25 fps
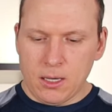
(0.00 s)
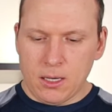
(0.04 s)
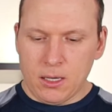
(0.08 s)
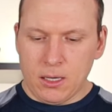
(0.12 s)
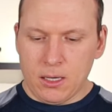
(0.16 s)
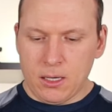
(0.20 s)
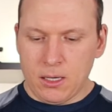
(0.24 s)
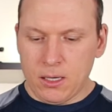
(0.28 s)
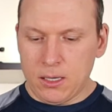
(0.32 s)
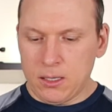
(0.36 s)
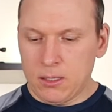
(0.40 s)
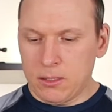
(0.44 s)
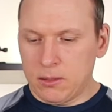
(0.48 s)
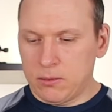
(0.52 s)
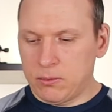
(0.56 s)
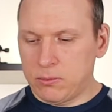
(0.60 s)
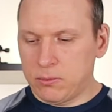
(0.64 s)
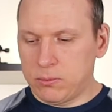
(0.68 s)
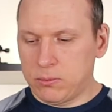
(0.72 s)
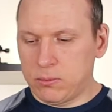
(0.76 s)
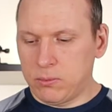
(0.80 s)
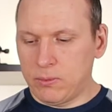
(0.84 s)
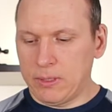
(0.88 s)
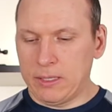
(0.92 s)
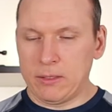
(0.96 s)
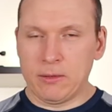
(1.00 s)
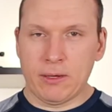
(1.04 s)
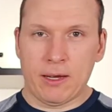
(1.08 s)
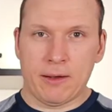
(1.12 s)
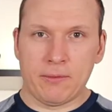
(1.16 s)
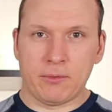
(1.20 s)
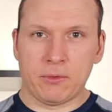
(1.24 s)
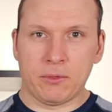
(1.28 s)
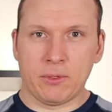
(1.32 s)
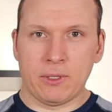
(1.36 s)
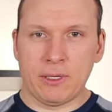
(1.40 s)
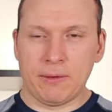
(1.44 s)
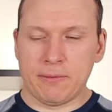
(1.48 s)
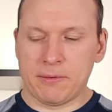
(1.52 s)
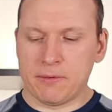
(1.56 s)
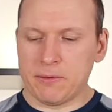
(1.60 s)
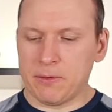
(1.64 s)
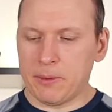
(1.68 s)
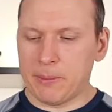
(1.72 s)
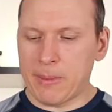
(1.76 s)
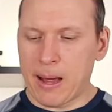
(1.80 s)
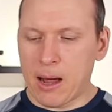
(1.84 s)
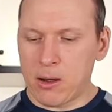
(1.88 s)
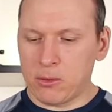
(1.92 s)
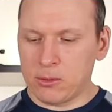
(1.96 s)
well, you have to lift the
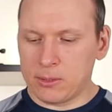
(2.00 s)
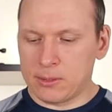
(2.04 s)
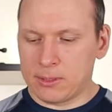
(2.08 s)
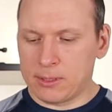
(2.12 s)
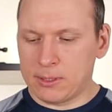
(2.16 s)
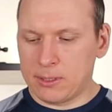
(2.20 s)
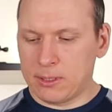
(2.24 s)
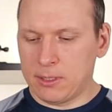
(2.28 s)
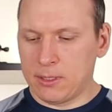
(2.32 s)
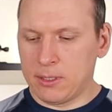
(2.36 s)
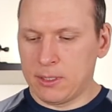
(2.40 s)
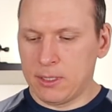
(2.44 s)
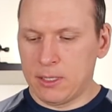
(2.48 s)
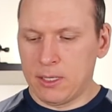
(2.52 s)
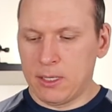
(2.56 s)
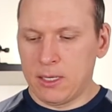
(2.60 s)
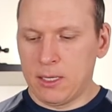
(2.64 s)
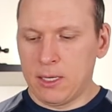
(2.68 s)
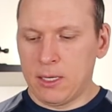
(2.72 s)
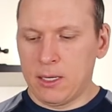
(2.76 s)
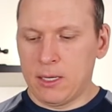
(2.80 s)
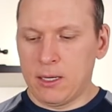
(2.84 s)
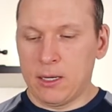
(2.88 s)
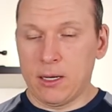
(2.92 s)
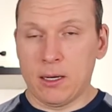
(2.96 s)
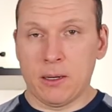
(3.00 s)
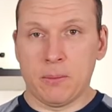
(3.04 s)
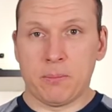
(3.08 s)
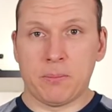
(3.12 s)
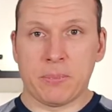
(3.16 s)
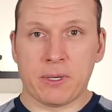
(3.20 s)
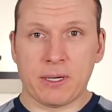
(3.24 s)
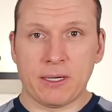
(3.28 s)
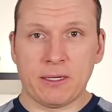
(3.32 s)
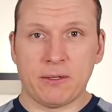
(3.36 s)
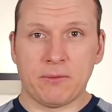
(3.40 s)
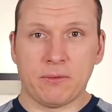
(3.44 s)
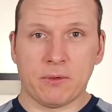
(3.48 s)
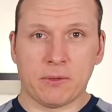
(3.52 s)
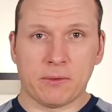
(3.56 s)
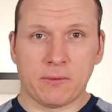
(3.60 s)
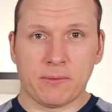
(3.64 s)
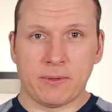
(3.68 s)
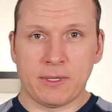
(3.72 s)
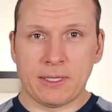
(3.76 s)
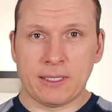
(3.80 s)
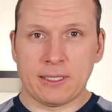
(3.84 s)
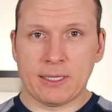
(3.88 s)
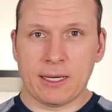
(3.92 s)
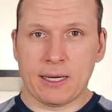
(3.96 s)
mouse, press for
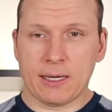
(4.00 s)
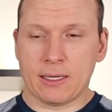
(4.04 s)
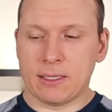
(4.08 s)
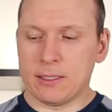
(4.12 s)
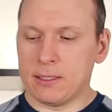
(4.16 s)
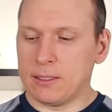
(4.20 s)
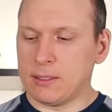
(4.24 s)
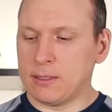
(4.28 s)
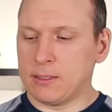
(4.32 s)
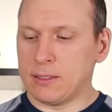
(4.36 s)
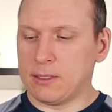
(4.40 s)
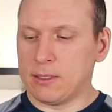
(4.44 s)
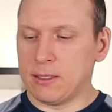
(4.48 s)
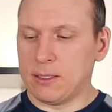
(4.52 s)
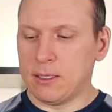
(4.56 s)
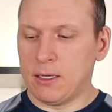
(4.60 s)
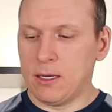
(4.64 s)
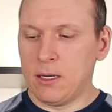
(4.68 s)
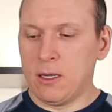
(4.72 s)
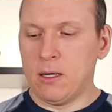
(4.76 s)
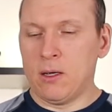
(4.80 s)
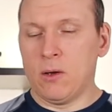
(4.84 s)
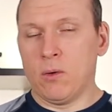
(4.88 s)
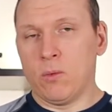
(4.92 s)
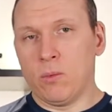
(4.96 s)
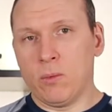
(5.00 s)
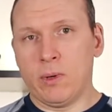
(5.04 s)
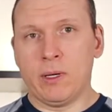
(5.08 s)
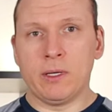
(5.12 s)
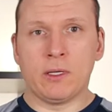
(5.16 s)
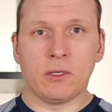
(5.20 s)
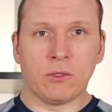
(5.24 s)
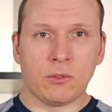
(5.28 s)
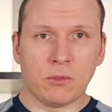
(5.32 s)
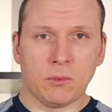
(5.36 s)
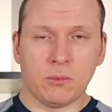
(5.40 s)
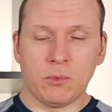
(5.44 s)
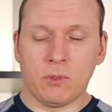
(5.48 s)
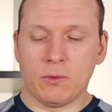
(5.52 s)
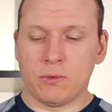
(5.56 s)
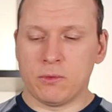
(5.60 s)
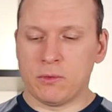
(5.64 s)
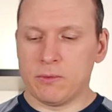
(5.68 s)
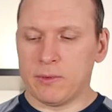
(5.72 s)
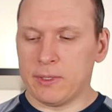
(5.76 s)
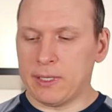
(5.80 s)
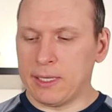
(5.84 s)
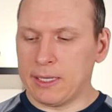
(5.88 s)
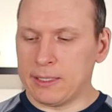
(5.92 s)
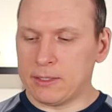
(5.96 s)
3 seconds, wait to move to
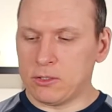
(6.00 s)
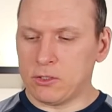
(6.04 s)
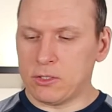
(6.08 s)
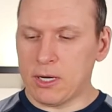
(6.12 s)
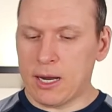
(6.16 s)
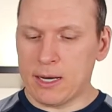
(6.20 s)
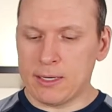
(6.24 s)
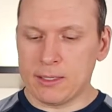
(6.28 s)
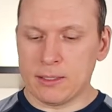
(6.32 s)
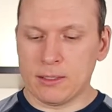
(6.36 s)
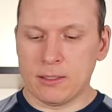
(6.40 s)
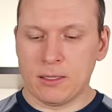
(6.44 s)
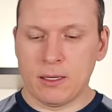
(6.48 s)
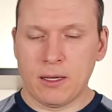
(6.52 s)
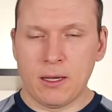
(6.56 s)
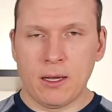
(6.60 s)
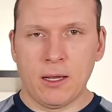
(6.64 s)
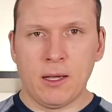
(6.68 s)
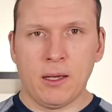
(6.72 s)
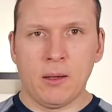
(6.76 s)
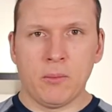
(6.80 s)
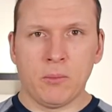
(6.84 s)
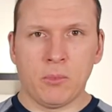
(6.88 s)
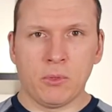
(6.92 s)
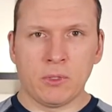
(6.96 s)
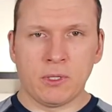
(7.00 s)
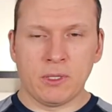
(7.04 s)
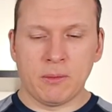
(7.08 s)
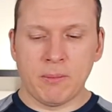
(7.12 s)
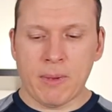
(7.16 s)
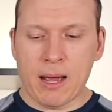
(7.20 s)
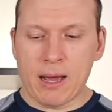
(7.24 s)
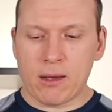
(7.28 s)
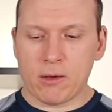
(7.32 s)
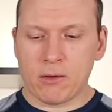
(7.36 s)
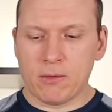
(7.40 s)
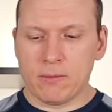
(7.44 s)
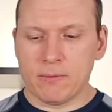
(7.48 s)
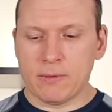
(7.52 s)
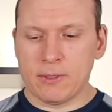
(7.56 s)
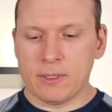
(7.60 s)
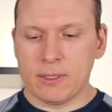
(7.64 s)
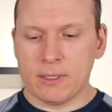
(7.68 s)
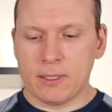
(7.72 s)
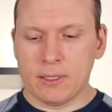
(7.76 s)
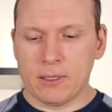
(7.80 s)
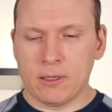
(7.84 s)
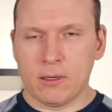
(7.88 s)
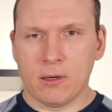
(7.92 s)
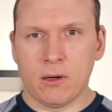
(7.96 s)
the next channel, put it back on
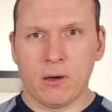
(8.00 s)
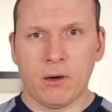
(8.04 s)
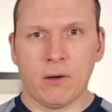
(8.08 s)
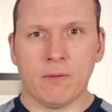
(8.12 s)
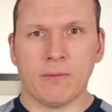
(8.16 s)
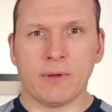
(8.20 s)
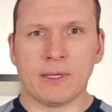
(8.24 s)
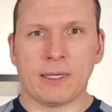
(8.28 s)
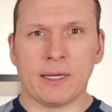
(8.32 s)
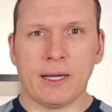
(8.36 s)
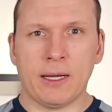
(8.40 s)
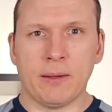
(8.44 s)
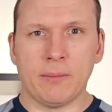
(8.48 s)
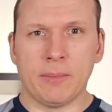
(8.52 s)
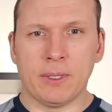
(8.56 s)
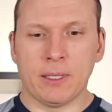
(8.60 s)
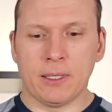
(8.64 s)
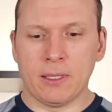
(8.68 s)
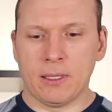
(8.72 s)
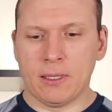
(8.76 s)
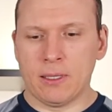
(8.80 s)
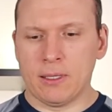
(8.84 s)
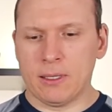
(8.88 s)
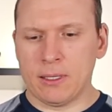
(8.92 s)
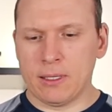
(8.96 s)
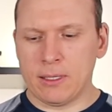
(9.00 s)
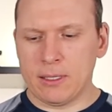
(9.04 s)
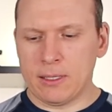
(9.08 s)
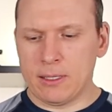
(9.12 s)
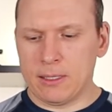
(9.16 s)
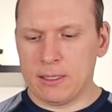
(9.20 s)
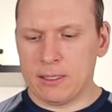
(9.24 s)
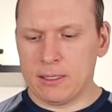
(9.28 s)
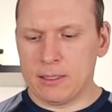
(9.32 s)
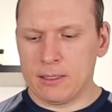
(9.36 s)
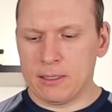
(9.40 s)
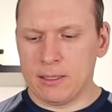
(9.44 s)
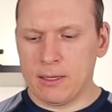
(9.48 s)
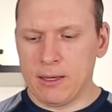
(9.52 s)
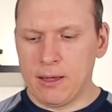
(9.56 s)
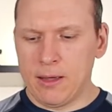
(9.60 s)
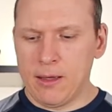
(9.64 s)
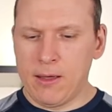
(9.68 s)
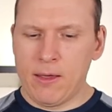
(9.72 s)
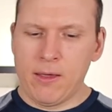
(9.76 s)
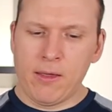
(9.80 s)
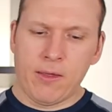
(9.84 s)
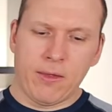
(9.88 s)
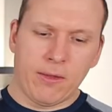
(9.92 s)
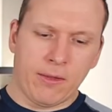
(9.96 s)
the table, and
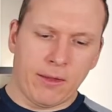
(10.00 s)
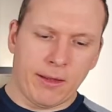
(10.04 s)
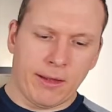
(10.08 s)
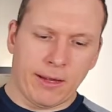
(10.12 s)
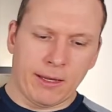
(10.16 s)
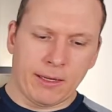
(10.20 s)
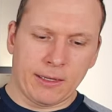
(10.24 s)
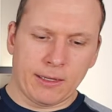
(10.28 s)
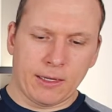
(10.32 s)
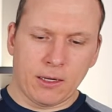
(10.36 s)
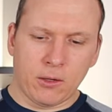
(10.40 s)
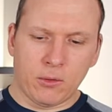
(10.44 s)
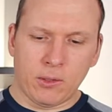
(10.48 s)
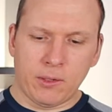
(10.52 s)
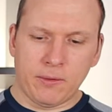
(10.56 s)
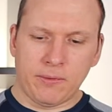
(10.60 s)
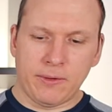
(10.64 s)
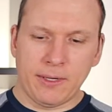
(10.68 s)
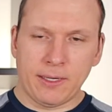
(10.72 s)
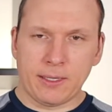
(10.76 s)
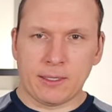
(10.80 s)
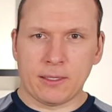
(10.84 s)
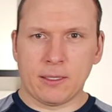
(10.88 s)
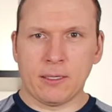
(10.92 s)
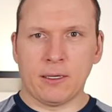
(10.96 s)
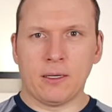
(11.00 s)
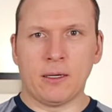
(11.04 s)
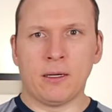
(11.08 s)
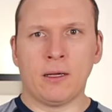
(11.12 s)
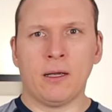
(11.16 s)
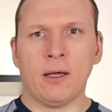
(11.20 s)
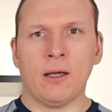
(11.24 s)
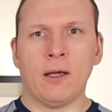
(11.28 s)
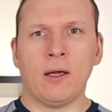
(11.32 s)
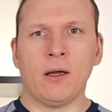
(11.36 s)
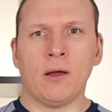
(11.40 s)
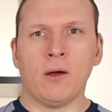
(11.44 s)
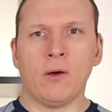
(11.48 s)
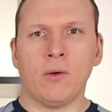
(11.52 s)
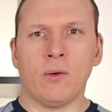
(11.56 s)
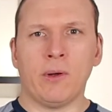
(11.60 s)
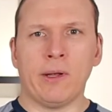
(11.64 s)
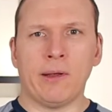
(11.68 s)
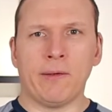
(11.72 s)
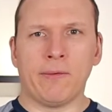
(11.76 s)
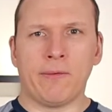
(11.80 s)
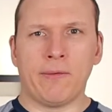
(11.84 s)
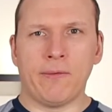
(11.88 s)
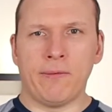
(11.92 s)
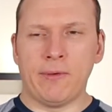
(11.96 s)
then go with it.
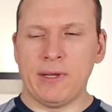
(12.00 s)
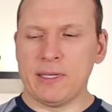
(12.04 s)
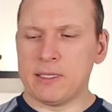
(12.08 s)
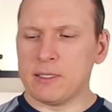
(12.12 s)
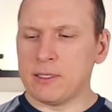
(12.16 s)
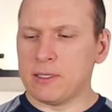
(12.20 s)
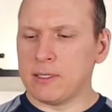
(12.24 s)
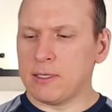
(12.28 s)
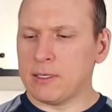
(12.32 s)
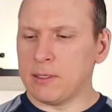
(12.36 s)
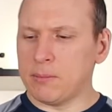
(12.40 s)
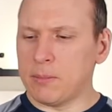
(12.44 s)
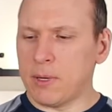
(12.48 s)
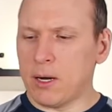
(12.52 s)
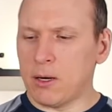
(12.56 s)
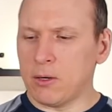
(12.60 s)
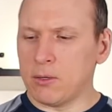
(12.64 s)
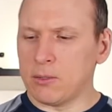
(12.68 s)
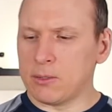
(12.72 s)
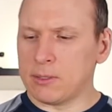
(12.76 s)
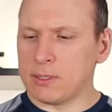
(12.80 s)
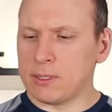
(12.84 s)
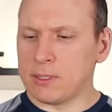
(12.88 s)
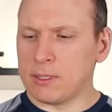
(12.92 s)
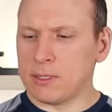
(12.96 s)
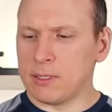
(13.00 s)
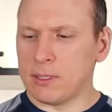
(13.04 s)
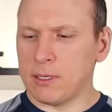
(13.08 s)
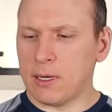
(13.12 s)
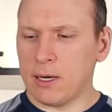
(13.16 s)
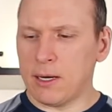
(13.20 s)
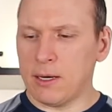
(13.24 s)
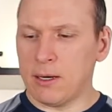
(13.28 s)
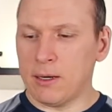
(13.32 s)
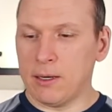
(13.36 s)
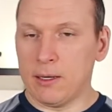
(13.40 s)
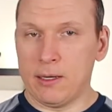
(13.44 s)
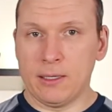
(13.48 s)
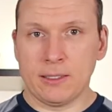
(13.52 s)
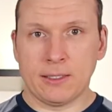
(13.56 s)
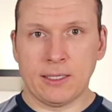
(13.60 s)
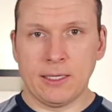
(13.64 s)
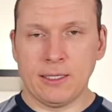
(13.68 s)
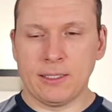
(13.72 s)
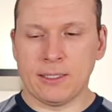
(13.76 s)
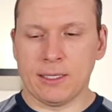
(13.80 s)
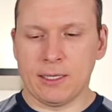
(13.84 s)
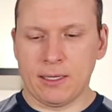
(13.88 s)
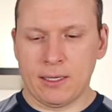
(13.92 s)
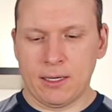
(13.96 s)
With this mouse, it's
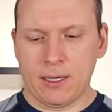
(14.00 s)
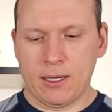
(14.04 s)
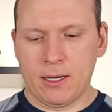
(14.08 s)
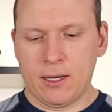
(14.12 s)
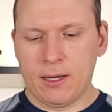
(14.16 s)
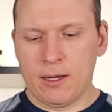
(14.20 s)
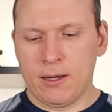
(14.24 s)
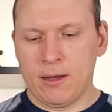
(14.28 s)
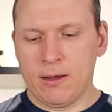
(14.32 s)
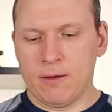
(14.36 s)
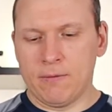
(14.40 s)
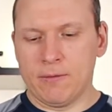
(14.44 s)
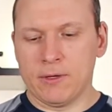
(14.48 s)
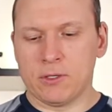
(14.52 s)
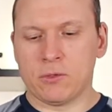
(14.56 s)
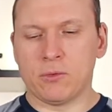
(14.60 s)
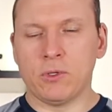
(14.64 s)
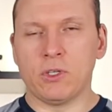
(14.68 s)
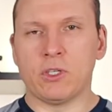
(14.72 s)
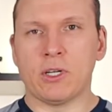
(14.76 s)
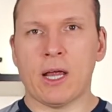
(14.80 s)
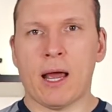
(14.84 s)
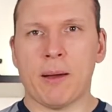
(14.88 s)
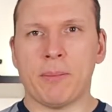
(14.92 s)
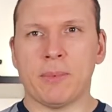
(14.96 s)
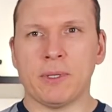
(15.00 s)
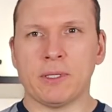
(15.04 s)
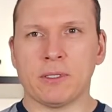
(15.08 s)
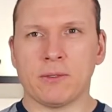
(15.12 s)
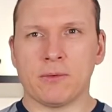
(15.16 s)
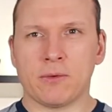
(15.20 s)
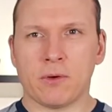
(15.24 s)
easy. The switch happens